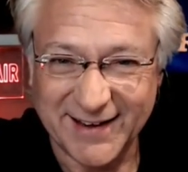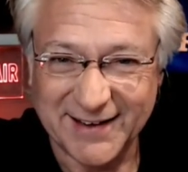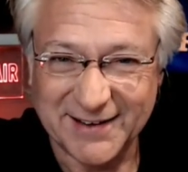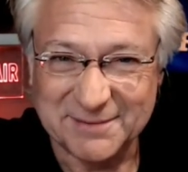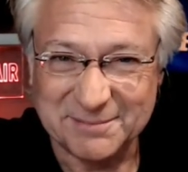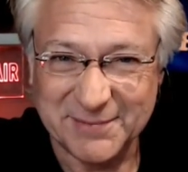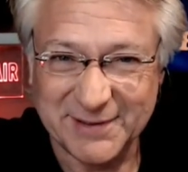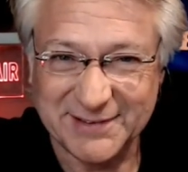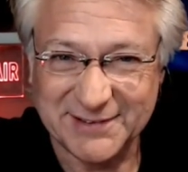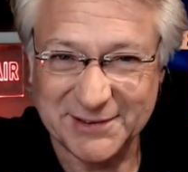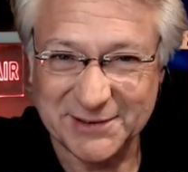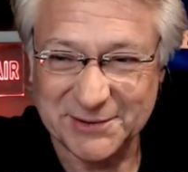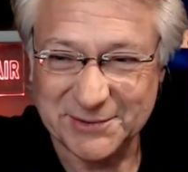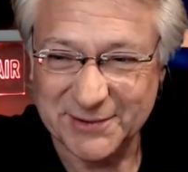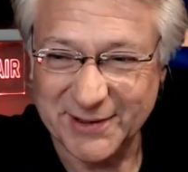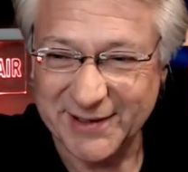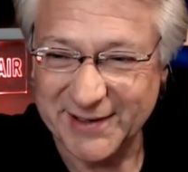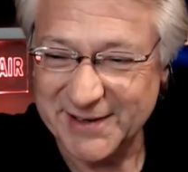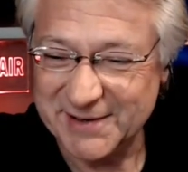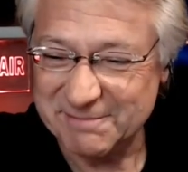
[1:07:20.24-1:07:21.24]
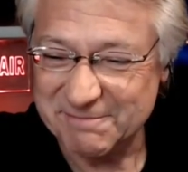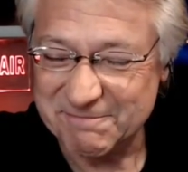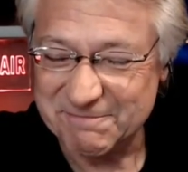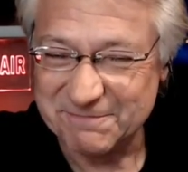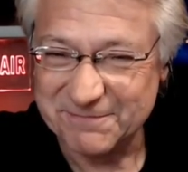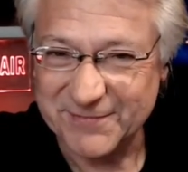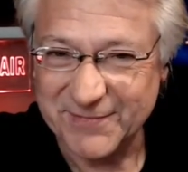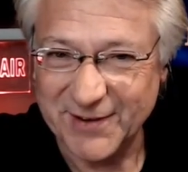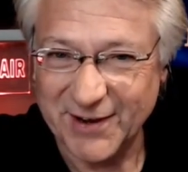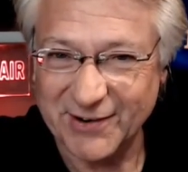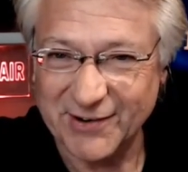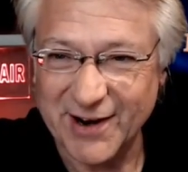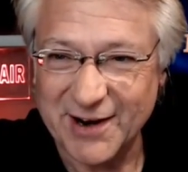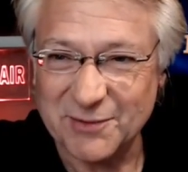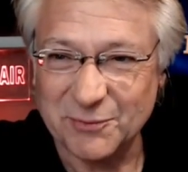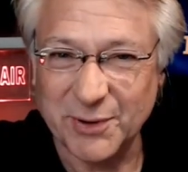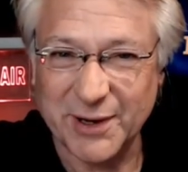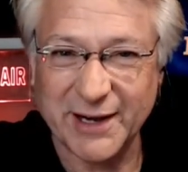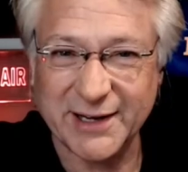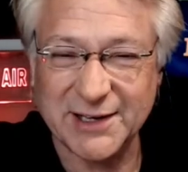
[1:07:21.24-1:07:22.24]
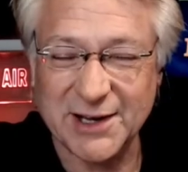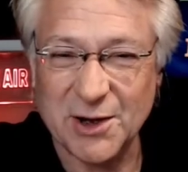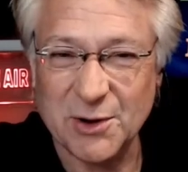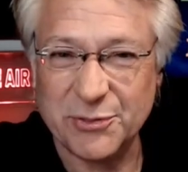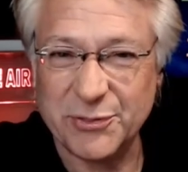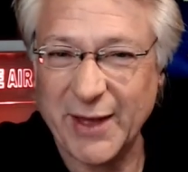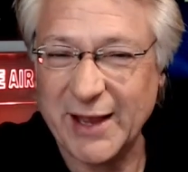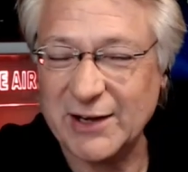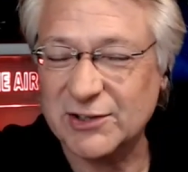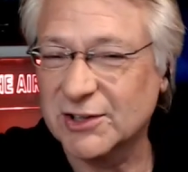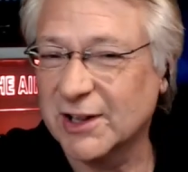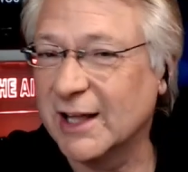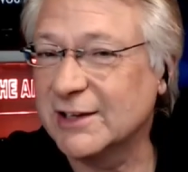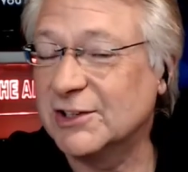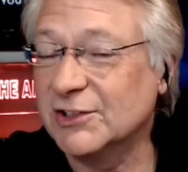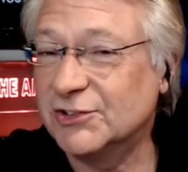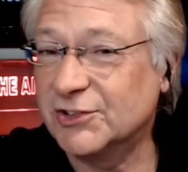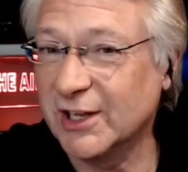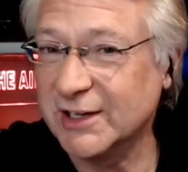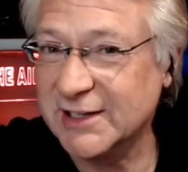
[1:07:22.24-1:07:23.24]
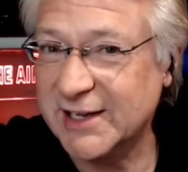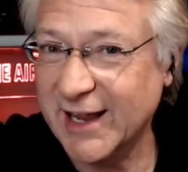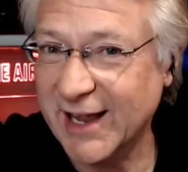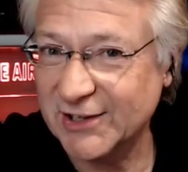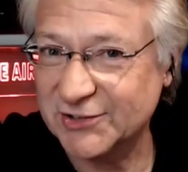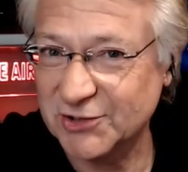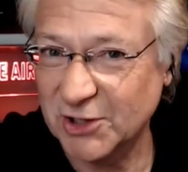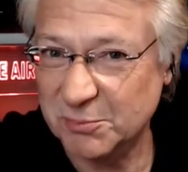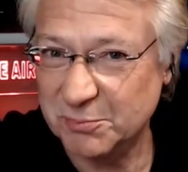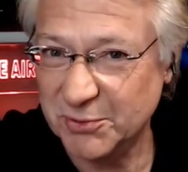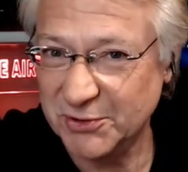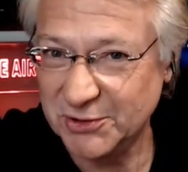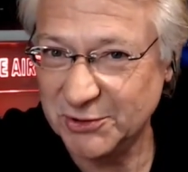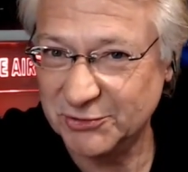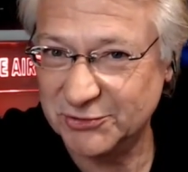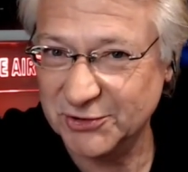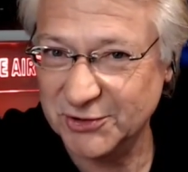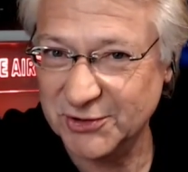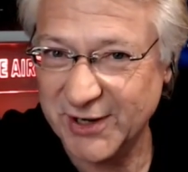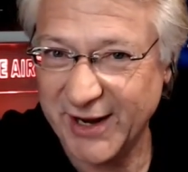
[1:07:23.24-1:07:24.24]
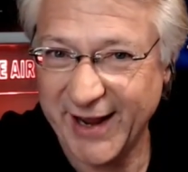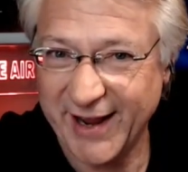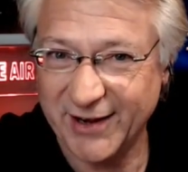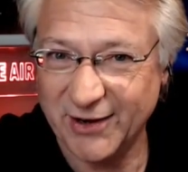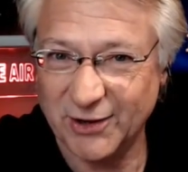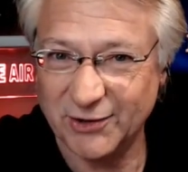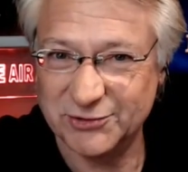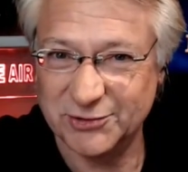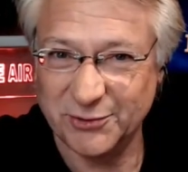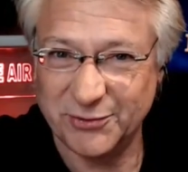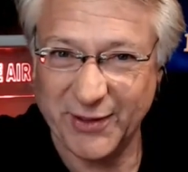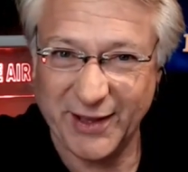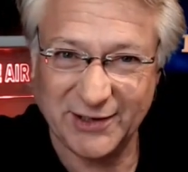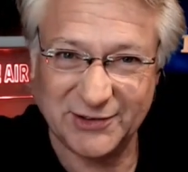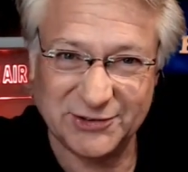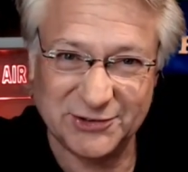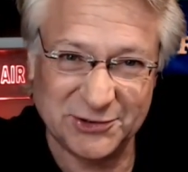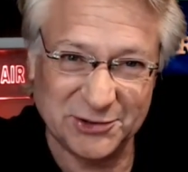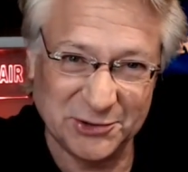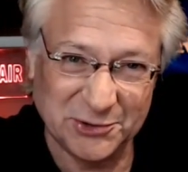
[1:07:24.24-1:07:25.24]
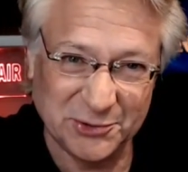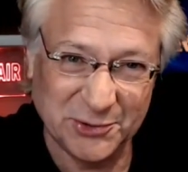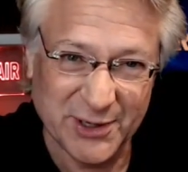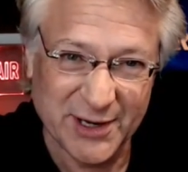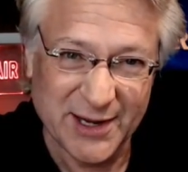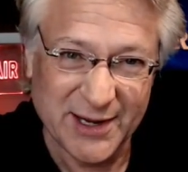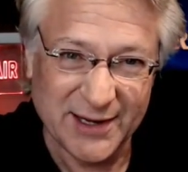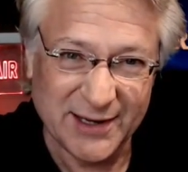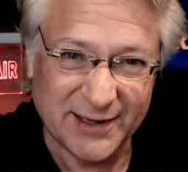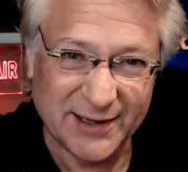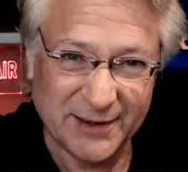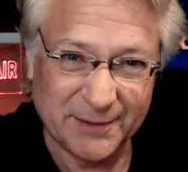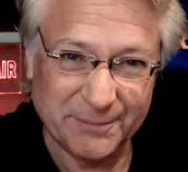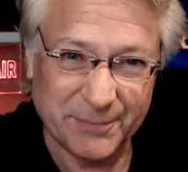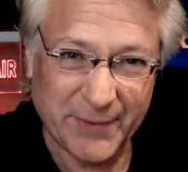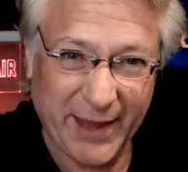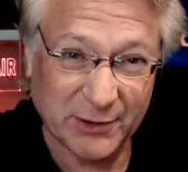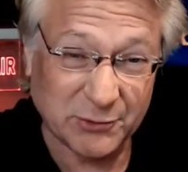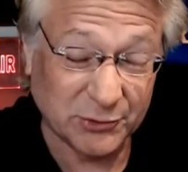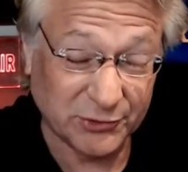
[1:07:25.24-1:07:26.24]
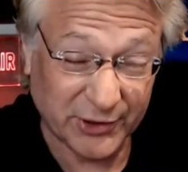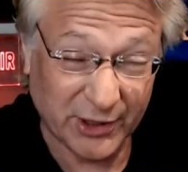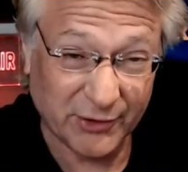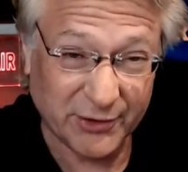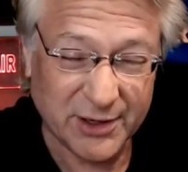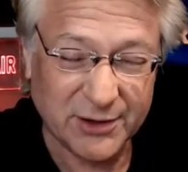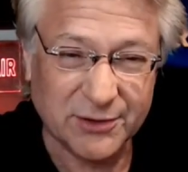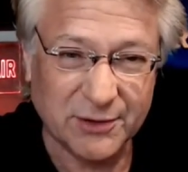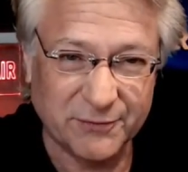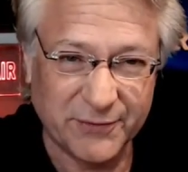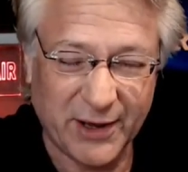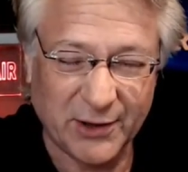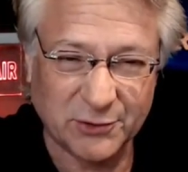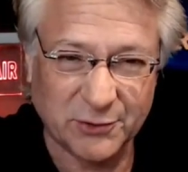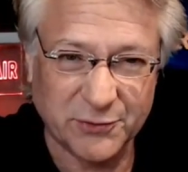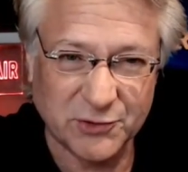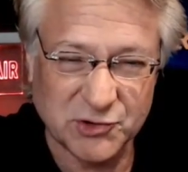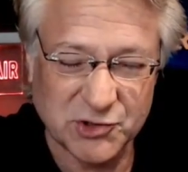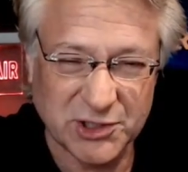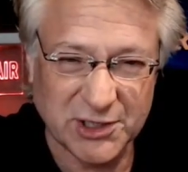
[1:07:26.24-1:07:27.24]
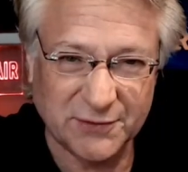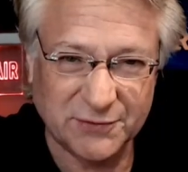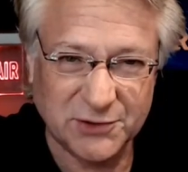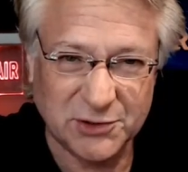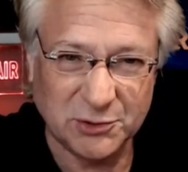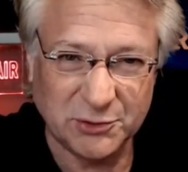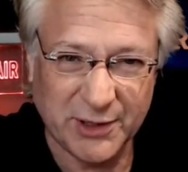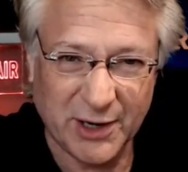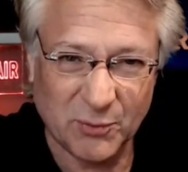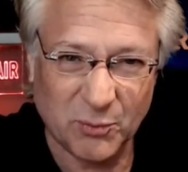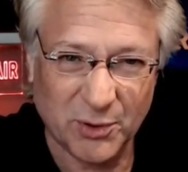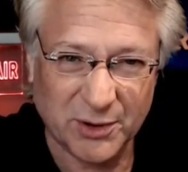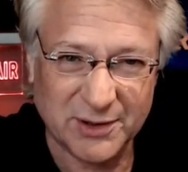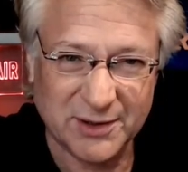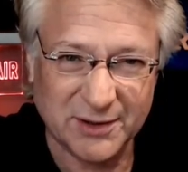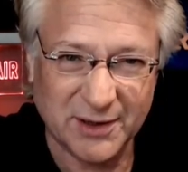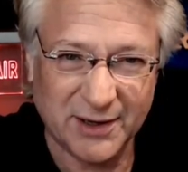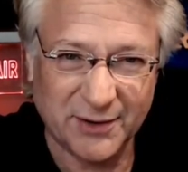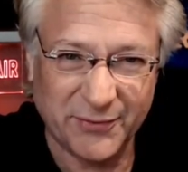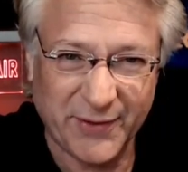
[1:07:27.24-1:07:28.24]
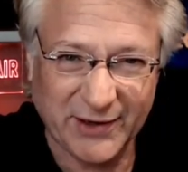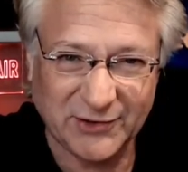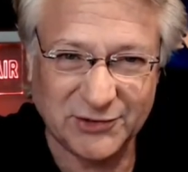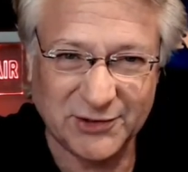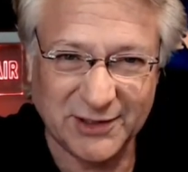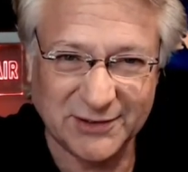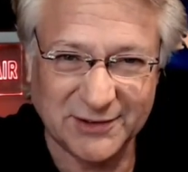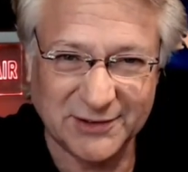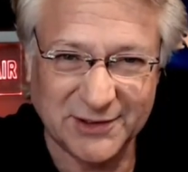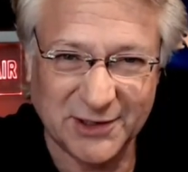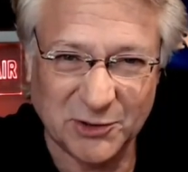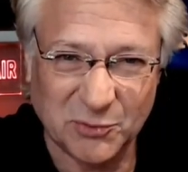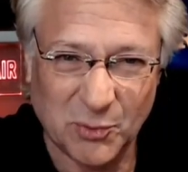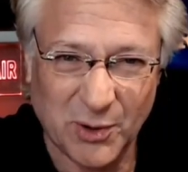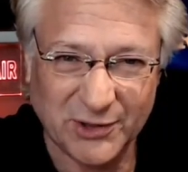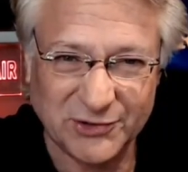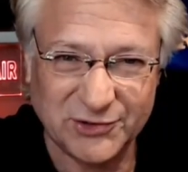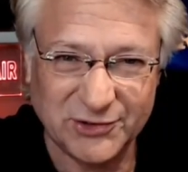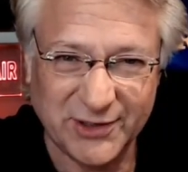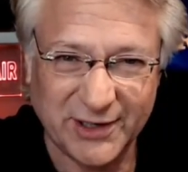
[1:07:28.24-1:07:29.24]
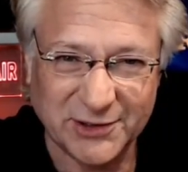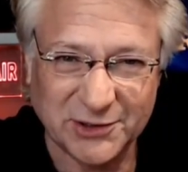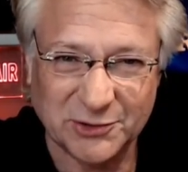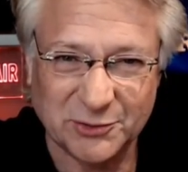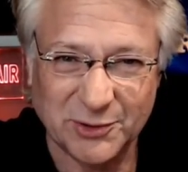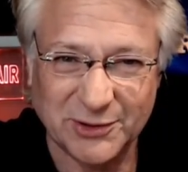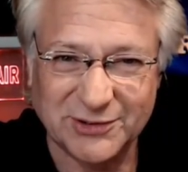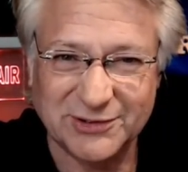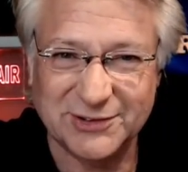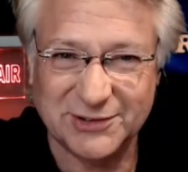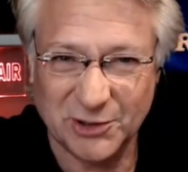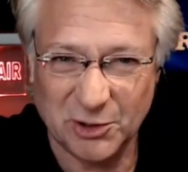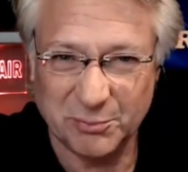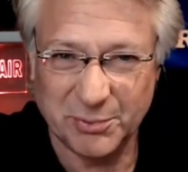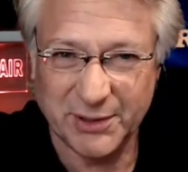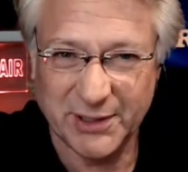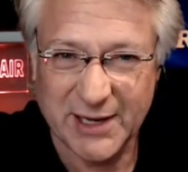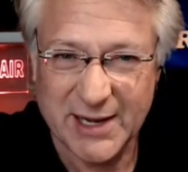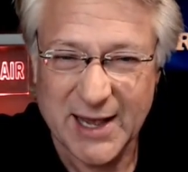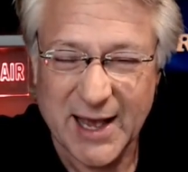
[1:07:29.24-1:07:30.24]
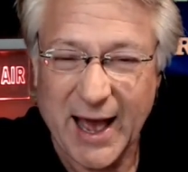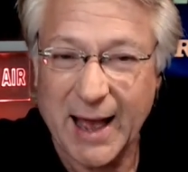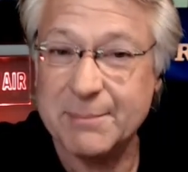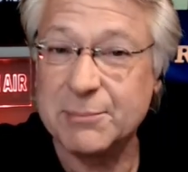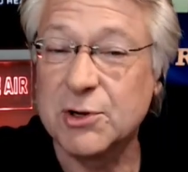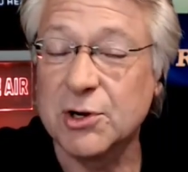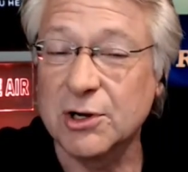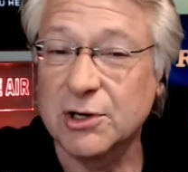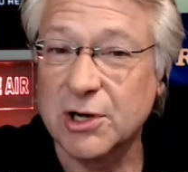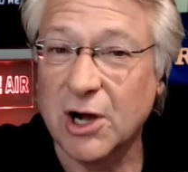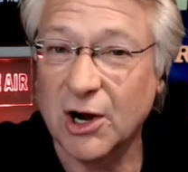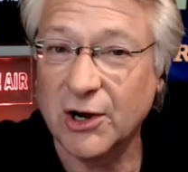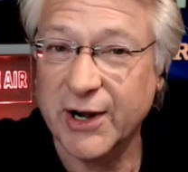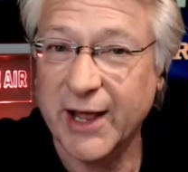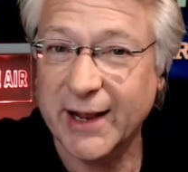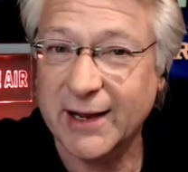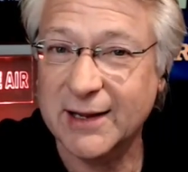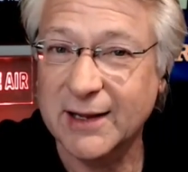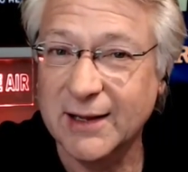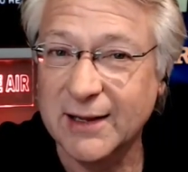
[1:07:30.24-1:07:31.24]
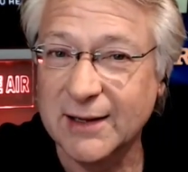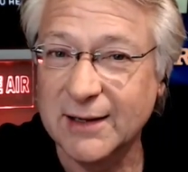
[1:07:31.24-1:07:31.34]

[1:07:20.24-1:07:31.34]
Yeah, me too. I am. All right, we got to go. Thanks a lot to Suncast, our producer, and also thanks to Andrew Zarian, the founder of the GFQ Network. Thanks again to Doug Watson and to Chris Tobin. I'm Kirk Harnack.